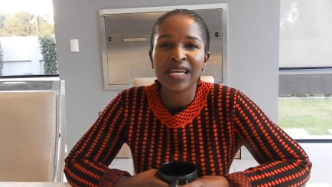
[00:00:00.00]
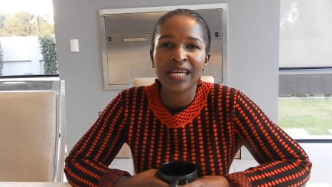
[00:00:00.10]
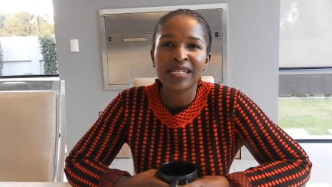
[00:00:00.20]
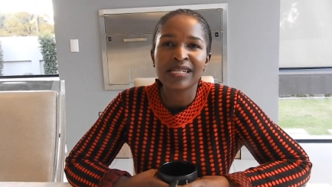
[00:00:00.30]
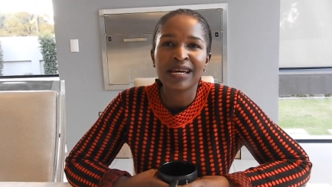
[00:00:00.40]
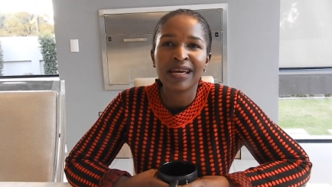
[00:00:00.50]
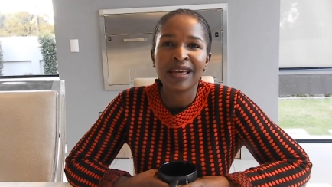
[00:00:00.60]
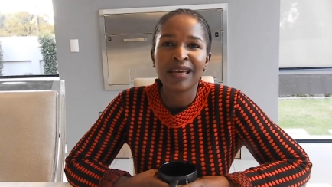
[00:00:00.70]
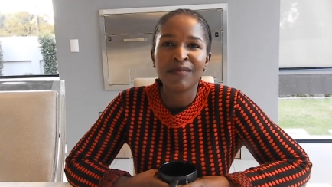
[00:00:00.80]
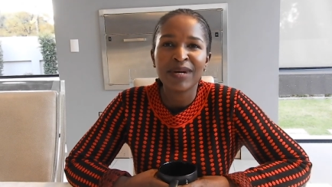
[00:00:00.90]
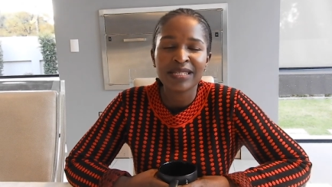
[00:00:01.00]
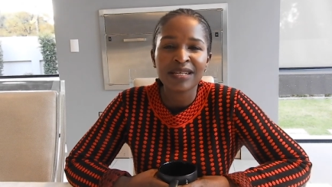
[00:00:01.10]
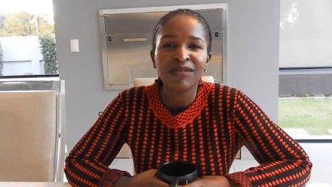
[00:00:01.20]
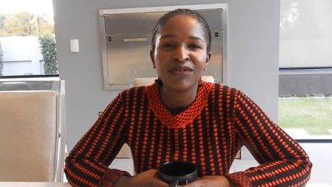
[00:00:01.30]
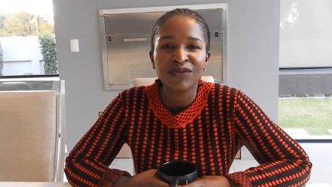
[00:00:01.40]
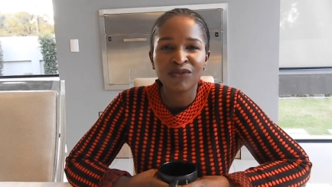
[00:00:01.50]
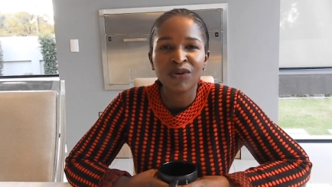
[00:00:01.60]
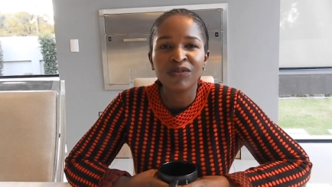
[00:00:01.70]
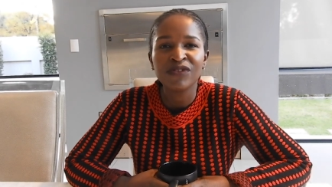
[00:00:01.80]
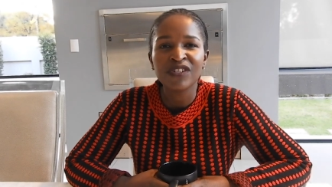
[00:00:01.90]
get uh, myself
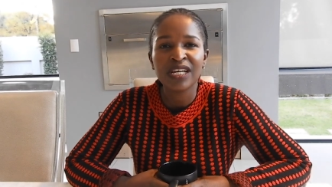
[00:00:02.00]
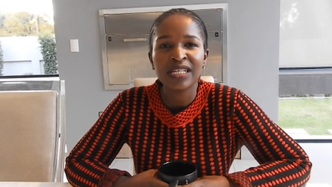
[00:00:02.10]
involved